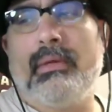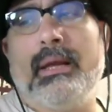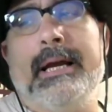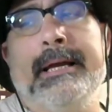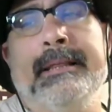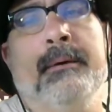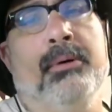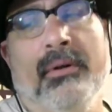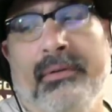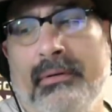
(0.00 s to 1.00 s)
And they'll
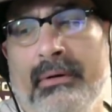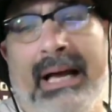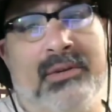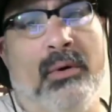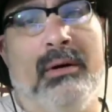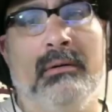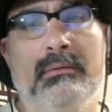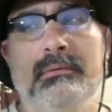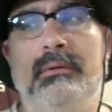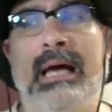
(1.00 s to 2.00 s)
pull less oil
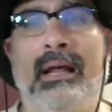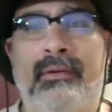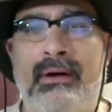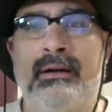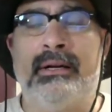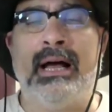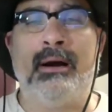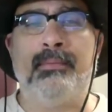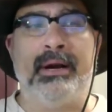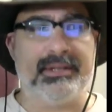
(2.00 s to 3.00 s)
out of the ground at higher
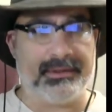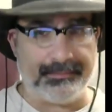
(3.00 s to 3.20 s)
prices.